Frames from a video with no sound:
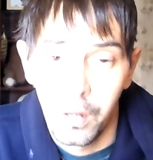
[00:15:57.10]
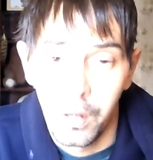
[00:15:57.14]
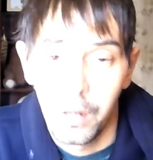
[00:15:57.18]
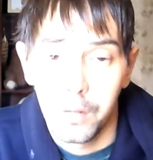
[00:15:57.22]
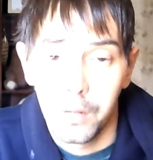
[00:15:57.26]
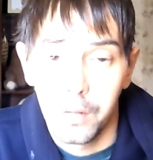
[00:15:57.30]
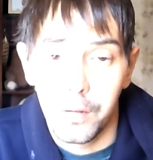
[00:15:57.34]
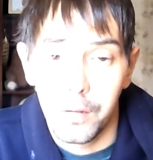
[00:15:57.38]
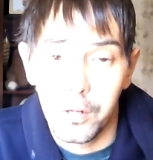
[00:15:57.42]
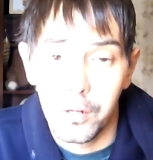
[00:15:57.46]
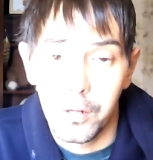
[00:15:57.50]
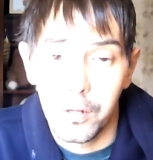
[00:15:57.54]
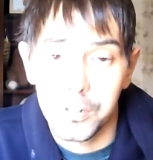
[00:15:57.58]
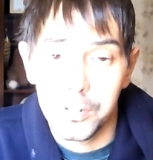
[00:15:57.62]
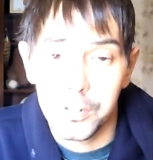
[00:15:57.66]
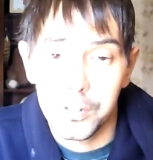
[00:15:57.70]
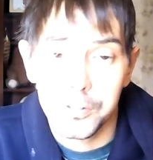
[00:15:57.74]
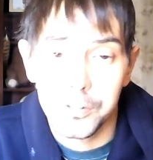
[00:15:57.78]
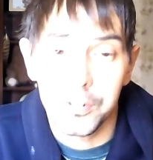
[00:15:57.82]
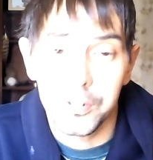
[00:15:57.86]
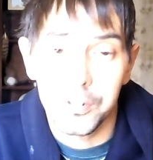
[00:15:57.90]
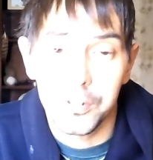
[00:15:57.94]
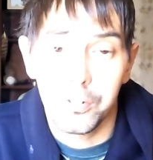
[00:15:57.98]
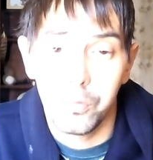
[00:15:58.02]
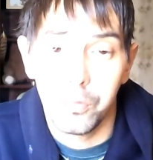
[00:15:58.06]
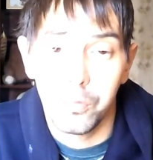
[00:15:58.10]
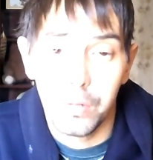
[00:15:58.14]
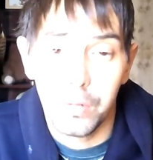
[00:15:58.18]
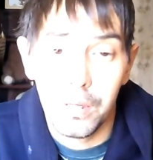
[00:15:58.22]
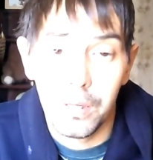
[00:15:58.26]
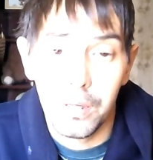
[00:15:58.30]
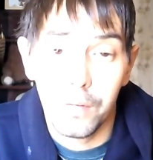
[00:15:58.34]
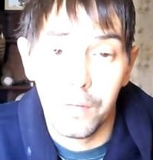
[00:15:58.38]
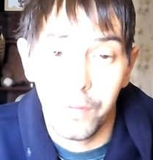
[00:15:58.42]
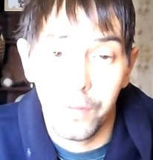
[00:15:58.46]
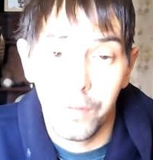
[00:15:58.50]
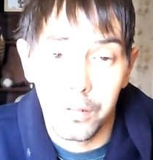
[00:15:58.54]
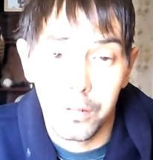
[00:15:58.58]
there's this degree
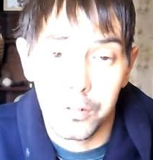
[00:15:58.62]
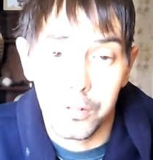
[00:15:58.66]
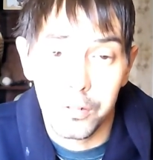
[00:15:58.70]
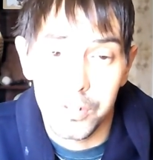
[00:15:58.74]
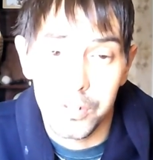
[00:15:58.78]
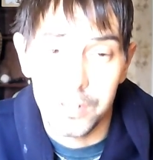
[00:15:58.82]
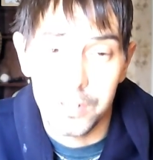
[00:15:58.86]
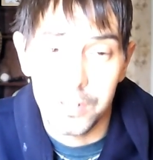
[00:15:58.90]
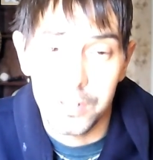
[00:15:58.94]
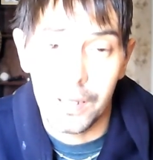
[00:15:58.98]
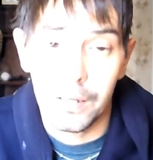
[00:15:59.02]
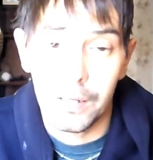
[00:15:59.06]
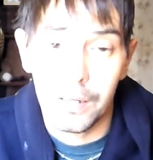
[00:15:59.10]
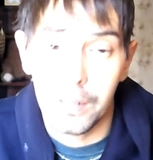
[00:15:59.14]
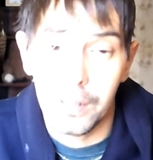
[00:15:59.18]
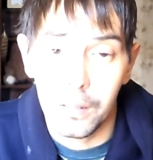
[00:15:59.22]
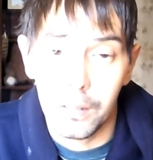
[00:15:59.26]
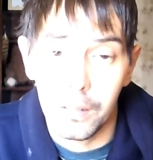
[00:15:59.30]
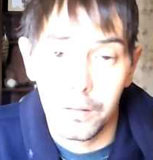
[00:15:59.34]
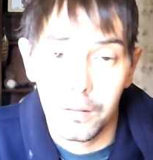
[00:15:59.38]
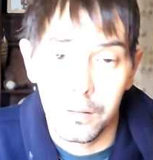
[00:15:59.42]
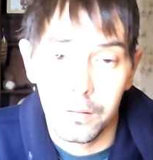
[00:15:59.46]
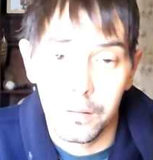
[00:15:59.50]
of understanding